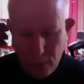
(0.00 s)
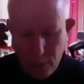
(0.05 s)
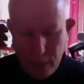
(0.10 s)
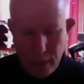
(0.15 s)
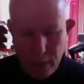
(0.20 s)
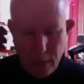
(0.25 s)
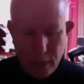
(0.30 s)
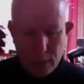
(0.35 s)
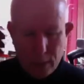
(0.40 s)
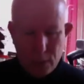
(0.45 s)

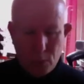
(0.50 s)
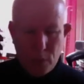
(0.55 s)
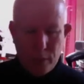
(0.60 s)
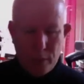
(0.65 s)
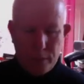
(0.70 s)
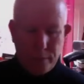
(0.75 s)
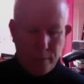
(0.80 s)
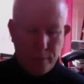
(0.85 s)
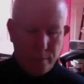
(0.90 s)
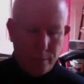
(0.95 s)
us with
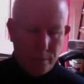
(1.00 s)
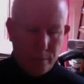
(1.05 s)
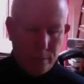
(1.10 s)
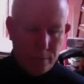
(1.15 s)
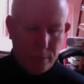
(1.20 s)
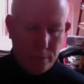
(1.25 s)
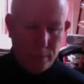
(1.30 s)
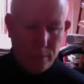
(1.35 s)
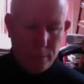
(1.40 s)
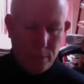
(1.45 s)

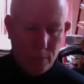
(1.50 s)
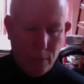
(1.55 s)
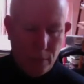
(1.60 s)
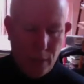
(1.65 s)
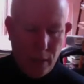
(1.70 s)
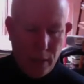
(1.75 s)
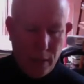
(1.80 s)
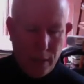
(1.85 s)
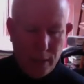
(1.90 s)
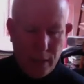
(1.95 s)

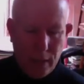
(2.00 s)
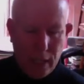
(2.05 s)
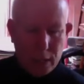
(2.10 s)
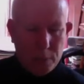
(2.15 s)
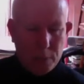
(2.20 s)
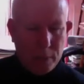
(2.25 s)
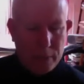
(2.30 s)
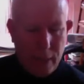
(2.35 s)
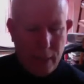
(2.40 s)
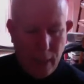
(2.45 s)
uh,
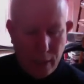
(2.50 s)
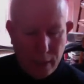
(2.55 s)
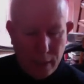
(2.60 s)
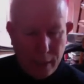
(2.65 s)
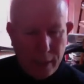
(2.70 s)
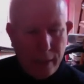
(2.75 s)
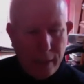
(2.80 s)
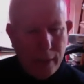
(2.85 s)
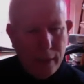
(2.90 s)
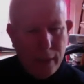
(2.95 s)
hospitality.